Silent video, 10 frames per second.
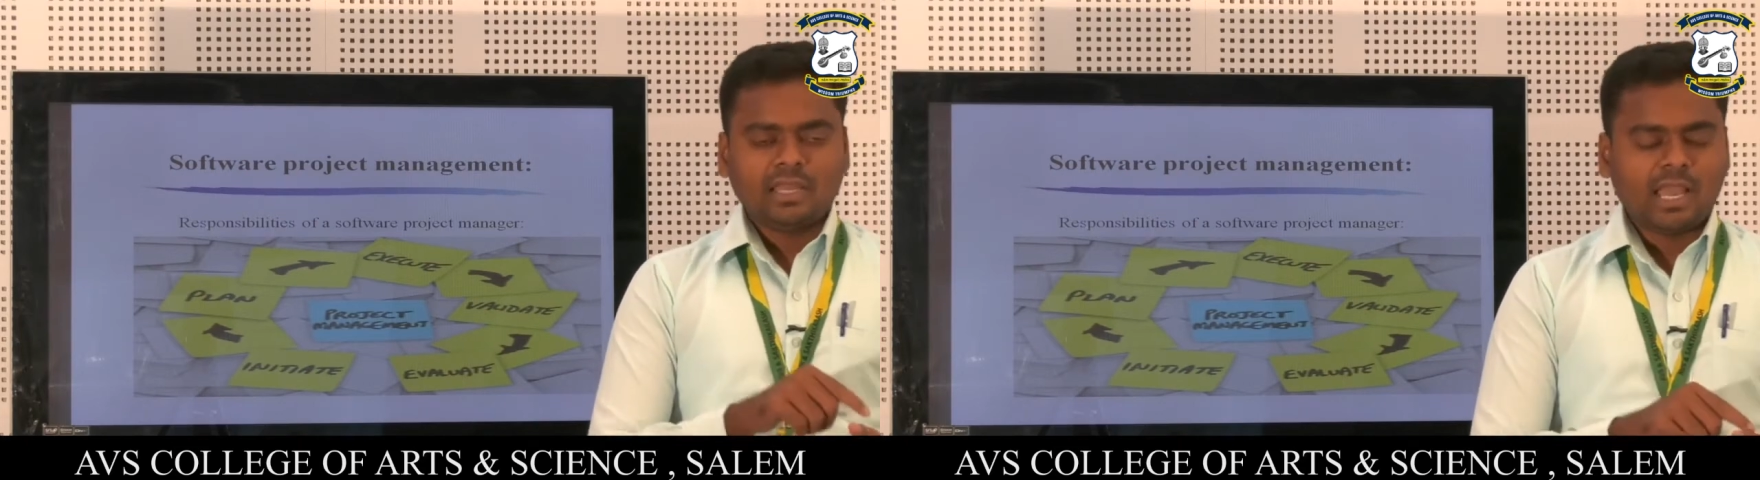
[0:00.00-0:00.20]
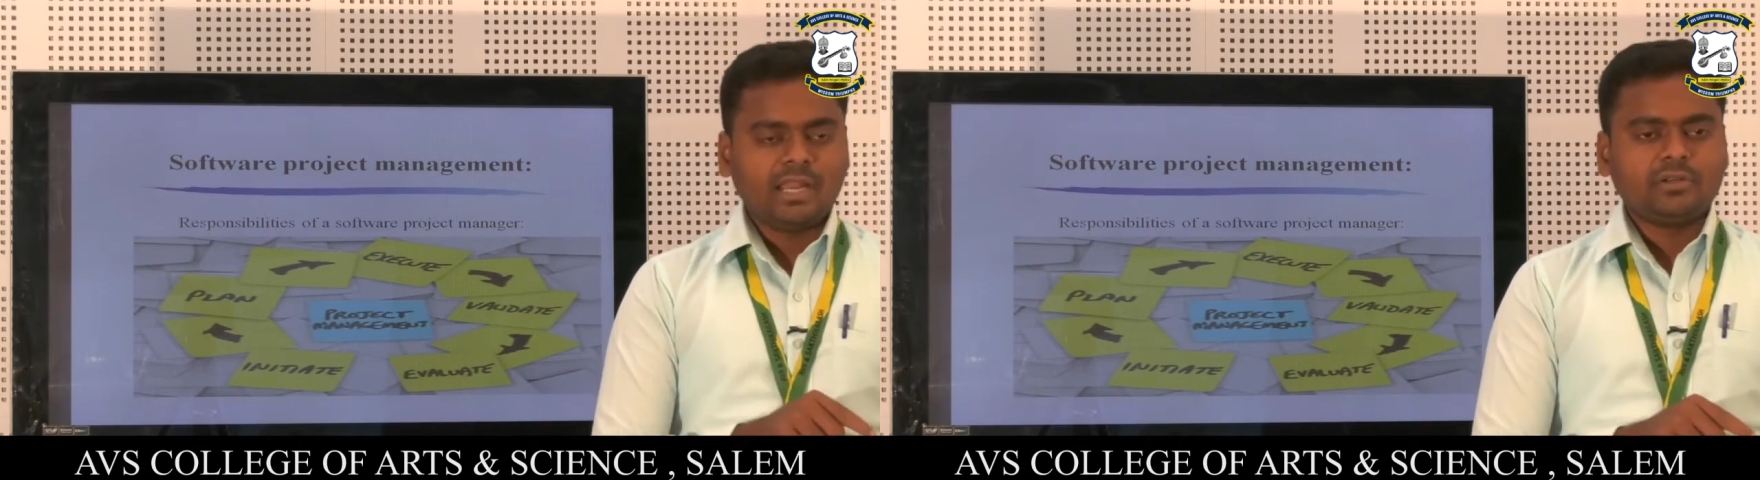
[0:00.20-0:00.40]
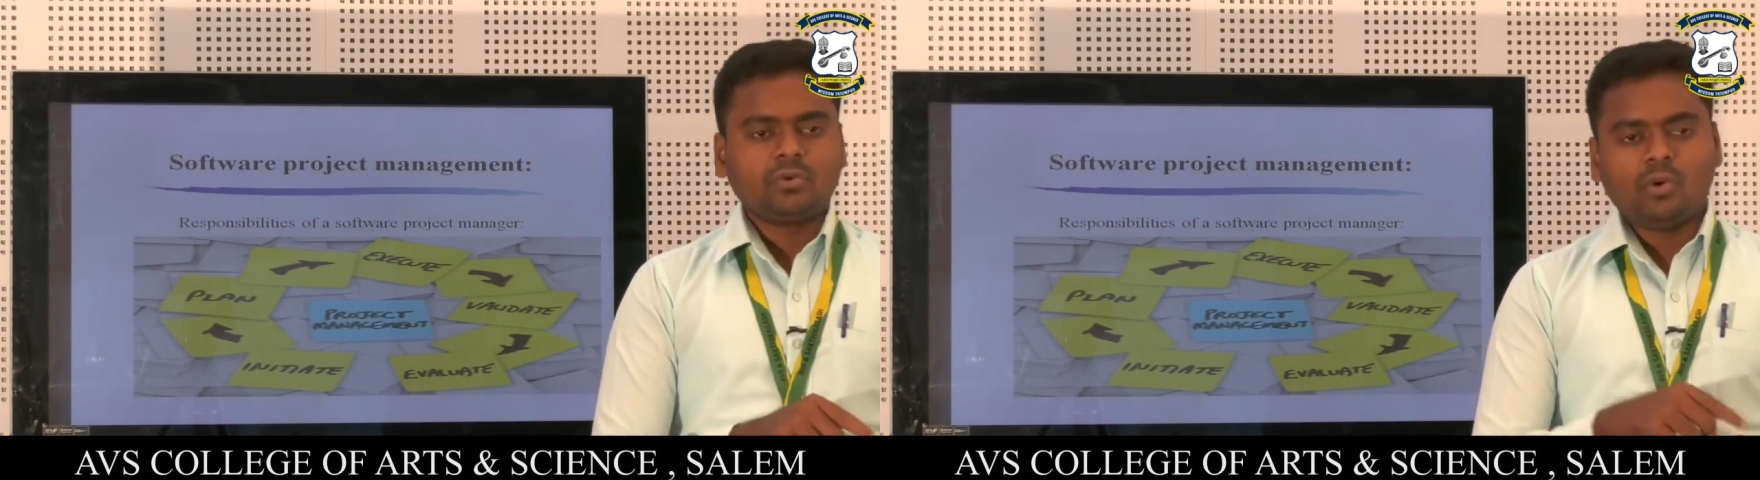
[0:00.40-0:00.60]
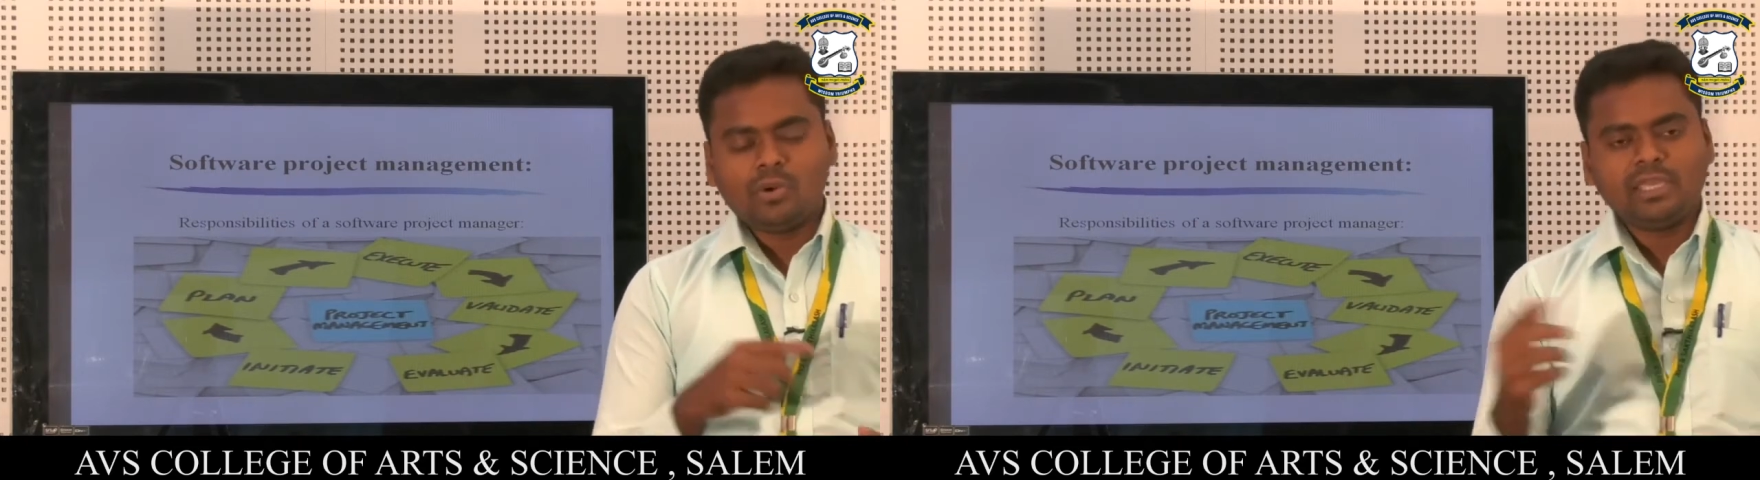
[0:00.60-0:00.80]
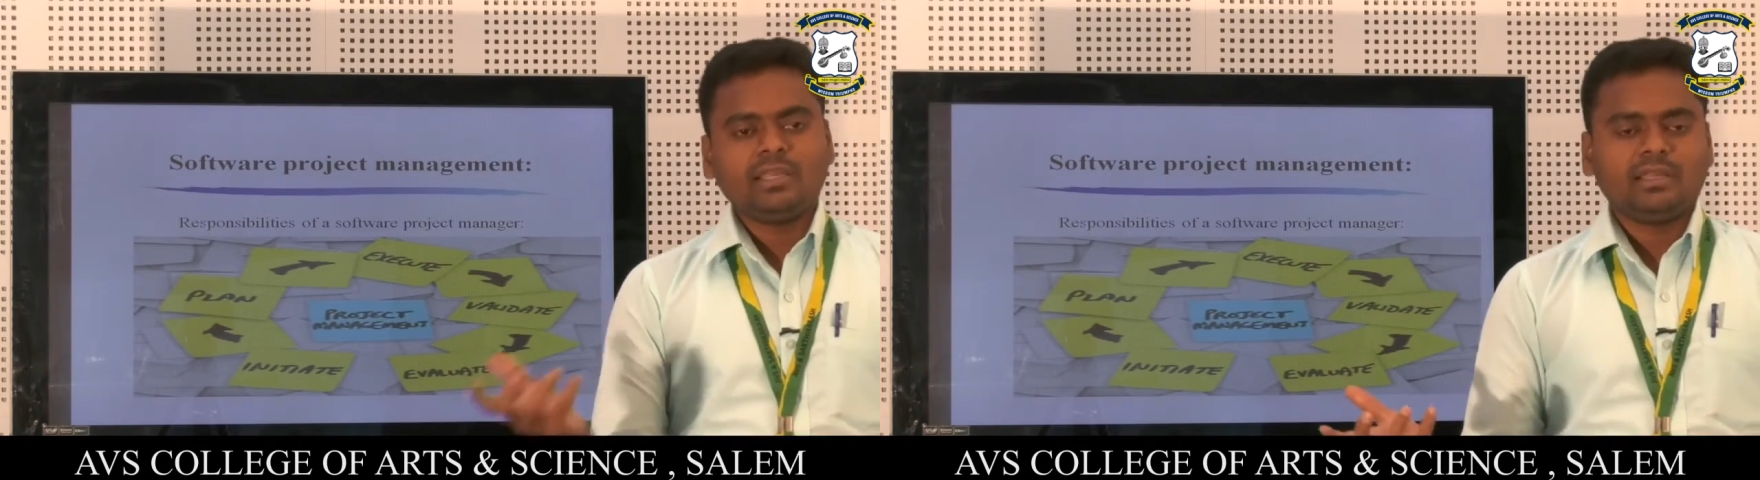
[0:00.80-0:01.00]
and
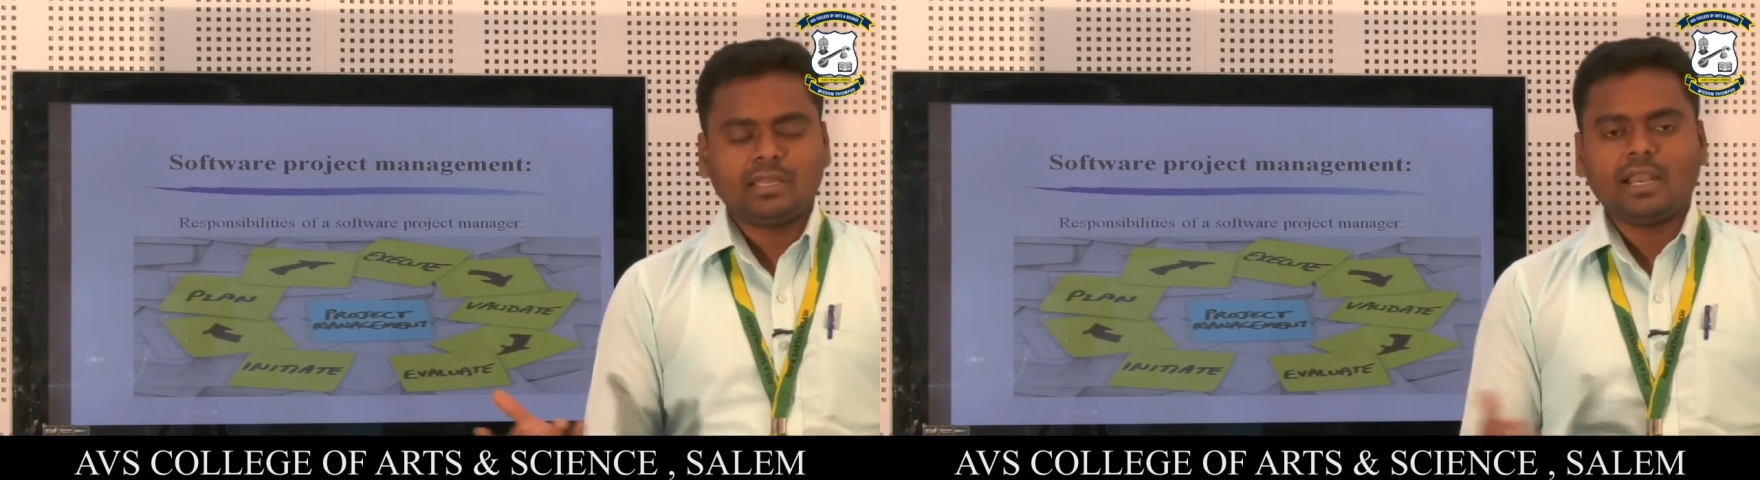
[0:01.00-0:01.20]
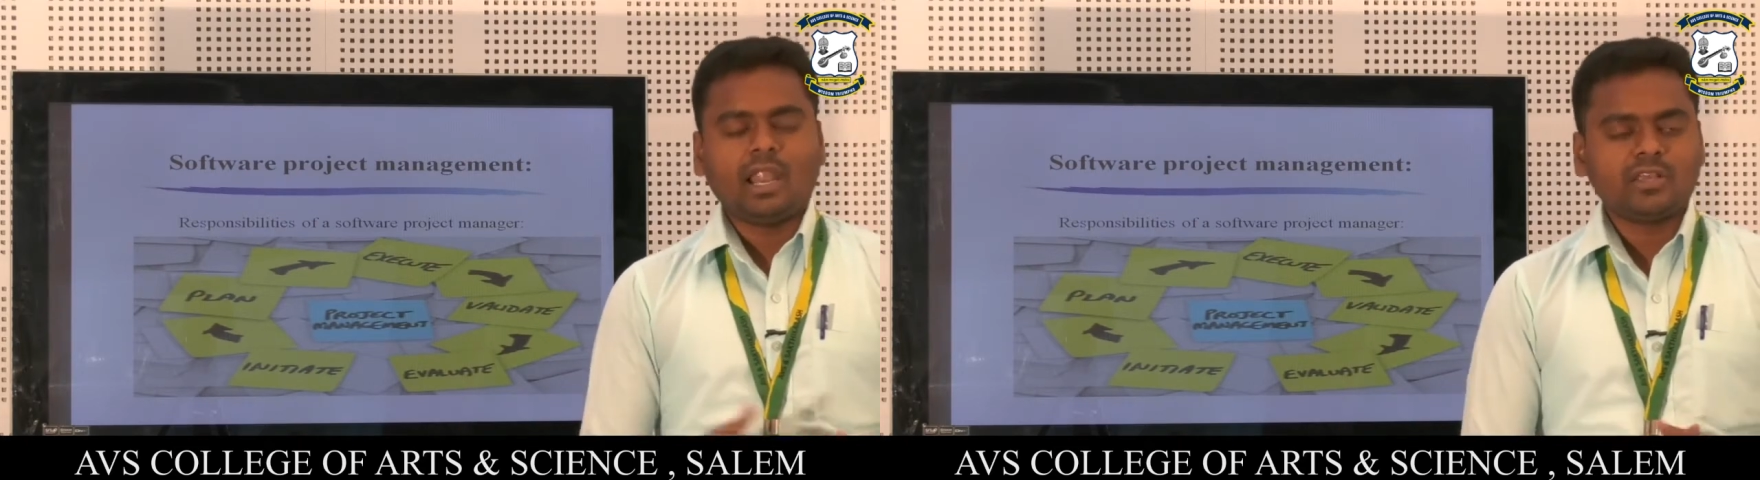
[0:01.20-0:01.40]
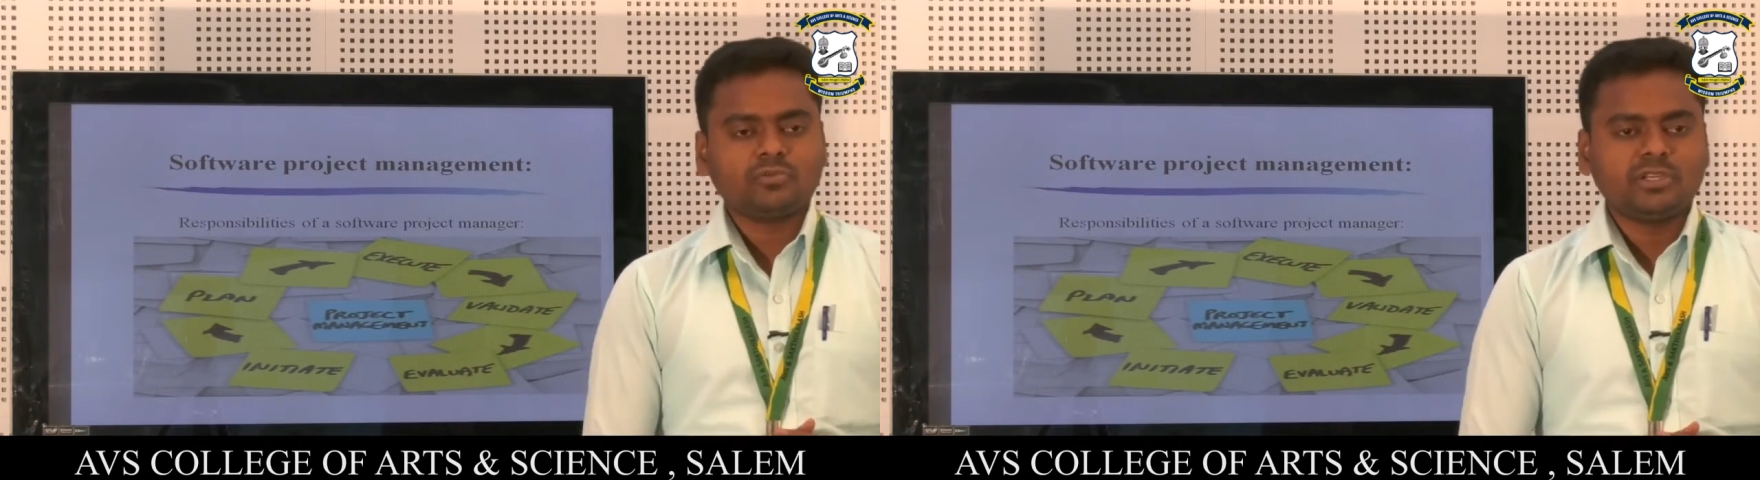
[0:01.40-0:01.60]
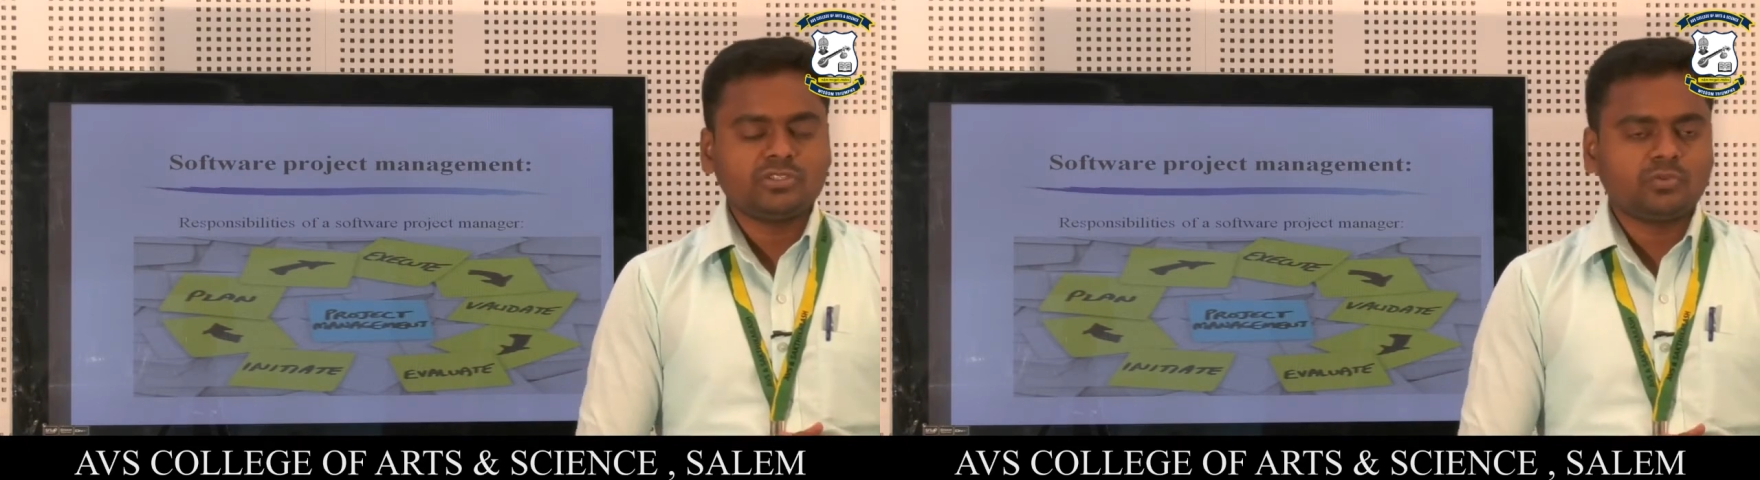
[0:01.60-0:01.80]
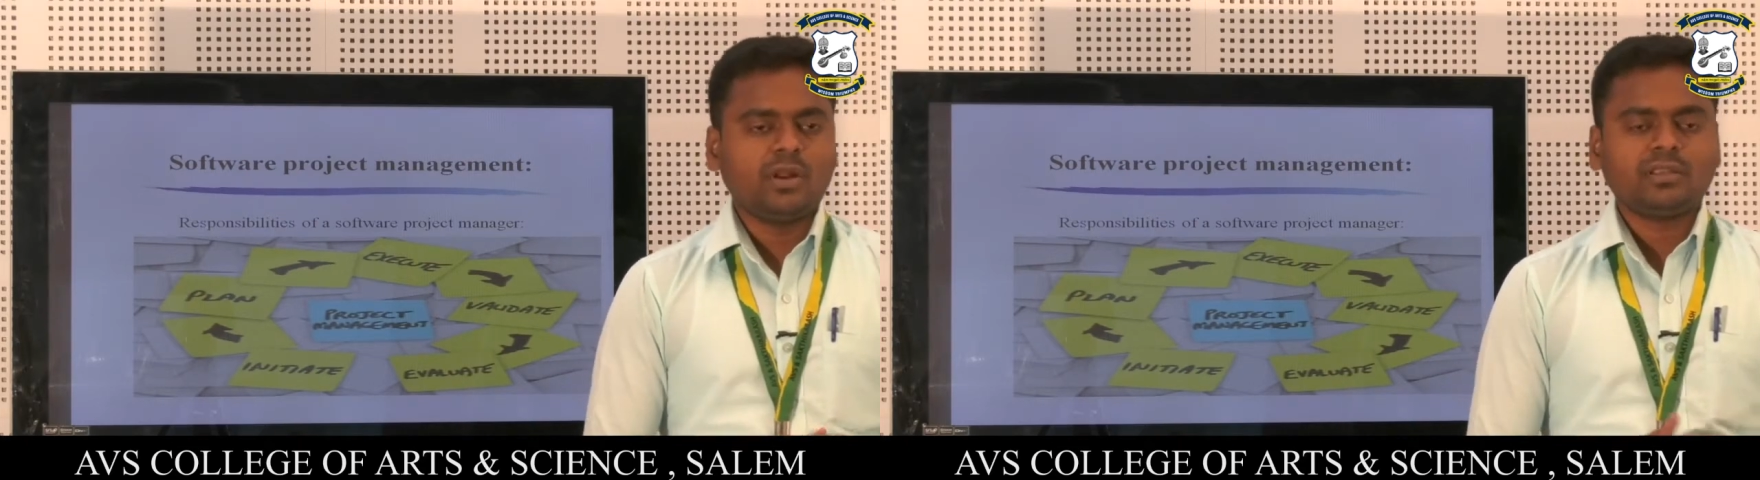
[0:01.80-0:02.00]
coding, and last one
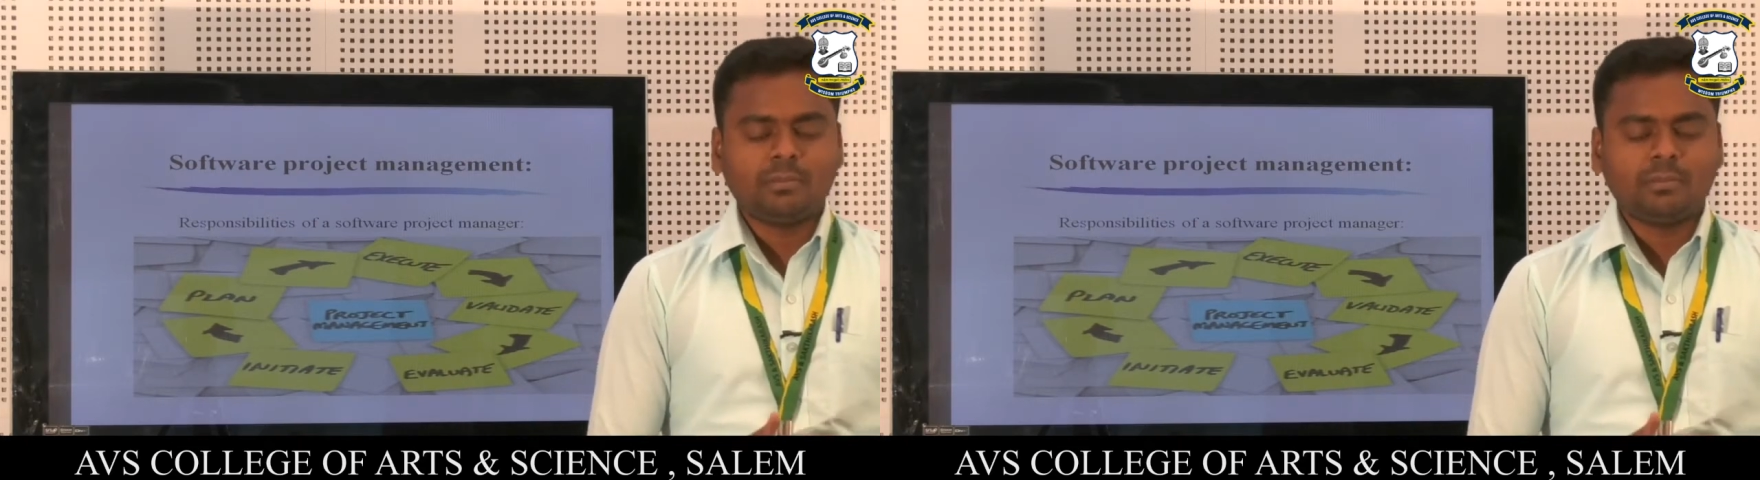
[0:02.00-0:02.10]
is what?